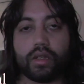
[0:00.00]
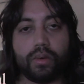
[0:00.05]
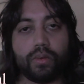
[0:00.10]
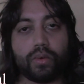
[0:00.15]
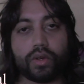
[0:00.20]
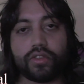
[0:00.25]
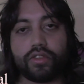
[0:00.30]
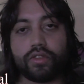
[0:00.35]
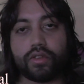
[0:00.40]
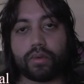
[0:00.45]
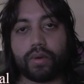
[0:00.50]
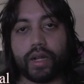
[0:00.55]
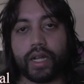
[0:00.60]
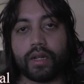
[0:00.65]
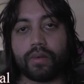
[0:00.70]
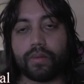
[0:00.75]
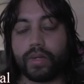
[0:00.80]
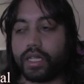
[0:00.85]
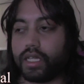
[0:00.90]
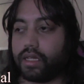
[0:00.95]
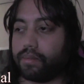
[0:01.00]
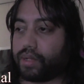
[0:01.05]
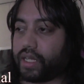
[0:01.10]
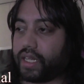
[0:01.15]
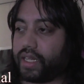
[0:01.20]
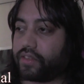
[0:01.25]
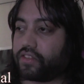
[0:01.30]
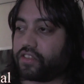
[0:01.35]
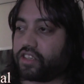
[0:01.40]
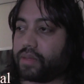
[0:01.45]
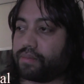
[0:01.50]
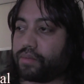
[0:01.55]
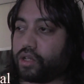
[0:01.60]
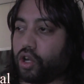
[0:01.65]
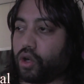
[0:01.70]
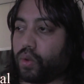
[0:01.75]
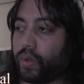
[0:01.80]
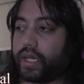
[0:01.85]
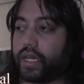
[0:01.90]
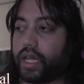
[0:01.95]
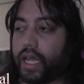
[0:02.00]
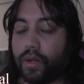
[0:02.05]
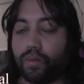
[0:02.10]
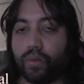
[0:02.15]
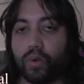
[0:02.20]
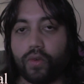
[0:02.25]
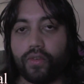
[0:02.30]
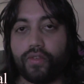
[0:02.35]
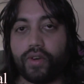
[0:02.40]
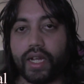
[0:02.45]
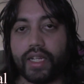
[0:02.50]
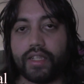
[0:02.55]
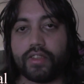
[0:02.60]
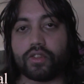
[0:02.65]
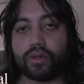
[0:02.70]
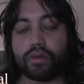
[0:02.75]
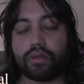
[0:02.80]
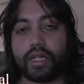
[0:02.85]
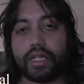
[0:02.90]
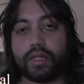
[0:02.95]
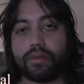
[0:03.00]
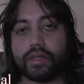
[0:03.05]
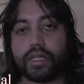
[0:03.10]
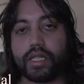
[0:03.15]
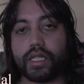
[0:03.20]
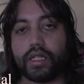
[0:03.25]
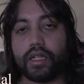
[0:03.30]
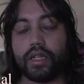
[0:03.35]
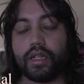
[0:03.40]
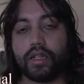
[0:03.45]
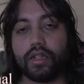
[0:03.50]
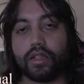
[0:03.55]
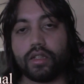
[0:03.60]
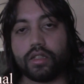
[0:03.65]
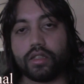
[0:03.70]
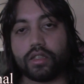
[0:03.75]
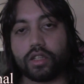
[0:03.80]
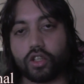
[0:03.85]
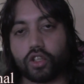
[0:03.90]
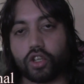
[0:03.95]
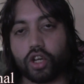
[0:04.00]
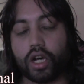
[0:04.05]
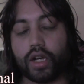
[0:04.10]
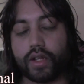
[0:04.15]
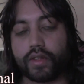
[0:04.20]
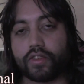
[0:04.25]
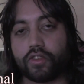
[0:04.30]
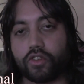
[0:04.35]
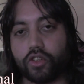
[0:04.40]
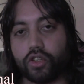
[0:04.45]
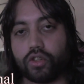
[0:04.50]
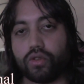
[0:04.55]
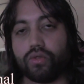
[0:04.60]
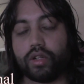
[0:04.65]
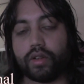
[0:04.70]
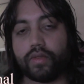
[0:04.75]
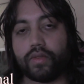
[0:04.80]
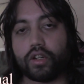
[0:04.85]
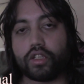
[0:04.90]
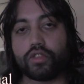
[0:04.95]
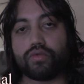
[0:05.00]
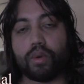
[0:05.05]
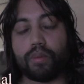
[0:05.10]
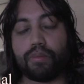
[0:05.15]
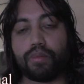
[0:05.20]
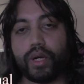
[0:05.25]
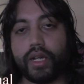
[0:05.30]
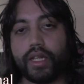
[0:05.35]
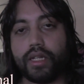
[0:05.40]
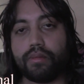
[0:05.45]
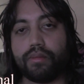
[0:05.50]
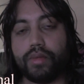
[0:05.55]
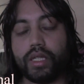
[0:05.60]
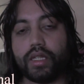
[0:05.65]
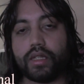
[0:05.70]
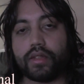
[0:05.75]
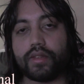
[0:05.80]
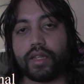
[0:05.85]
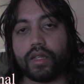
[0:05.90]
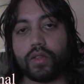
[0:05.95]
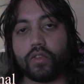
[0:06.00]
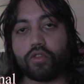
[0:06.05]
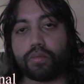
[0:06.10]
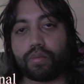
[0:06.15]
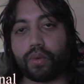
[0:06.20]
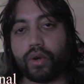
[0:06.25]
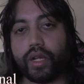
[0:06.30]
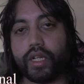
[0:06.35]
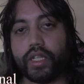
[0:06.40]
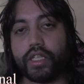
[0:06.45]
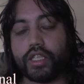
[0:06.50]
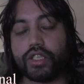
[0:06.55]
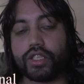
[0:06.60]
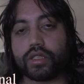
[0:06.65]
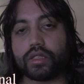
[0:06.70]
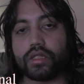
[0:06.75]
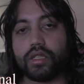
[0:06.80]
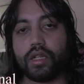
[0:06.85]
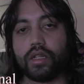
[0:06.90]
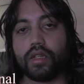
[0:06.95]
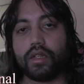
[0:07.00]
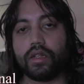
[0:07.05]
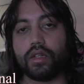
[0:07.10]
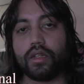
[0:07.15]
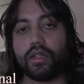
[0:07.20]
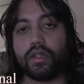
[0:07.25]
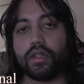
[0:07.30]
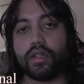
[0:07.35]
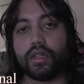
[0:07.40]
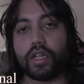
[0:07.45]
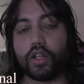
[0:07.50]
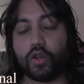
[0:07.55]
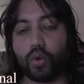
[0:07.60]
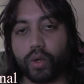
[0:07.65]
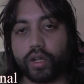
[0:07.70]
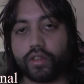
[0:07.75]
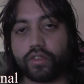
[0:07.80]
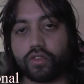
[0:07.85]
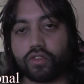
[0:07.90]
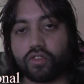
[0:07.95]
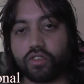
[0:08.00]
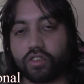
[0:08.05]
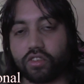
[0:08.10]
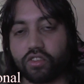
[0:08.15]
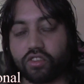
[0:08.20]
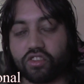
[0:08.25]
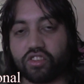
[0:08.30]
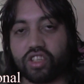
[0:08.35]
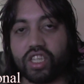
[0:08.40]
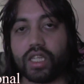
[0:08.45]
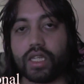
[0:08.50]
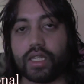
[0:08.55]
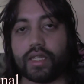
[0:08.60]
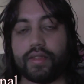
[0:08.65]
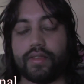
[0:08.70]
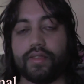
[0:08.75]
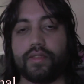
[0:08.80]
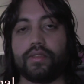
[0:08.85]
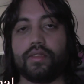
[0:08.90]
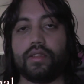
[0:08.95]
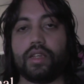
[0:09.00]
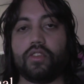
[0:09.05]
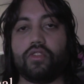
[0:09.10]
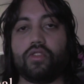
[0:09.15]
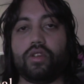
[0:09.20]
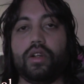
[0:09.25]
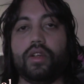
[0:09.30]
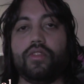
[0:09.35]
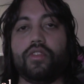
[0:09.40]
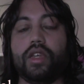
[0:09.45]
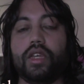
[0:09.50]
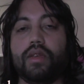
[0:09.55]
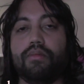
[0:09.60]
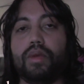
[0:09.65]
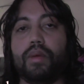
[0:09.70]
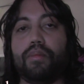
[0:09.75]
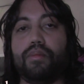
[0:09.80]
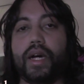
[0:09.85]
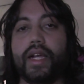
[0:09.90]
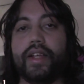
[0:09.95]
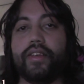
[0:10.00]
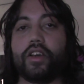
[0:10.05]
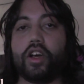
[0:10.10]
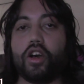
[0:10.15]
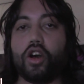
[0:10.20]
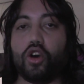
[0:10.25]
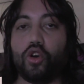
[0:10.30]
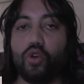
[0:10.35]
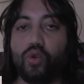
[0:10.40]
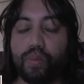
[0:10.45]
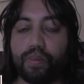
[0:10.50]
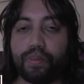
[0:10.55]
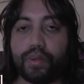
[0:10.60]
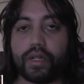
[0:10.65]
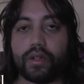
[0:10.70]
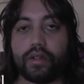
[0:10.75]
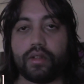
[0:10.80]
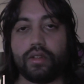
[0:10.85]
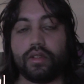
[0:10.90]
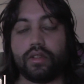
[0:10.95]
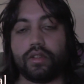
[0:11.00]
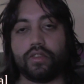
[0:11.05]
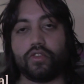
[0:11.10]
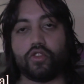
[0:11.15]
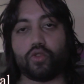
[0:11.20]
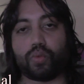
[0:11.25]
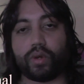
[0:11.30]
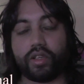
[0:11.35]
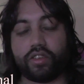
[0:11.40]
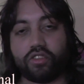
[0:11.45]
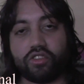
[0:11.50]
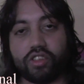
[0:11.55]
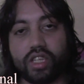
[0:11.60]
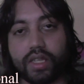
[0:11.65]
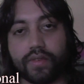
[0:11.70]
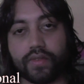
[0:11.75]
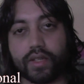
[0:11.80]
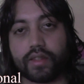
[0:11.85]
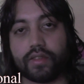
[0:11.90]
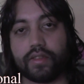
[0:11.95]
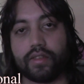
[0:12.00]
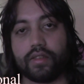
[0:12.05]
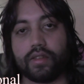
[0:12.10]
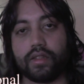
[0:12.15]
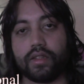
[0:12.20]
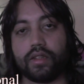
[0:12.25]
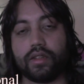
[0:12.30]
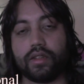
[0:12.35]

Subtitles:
wasn't the right way, but let's keep going. I will find the right way. God, the universe, will bring me the inspiration in order to succeed, as long as I keep my mind open to receive it.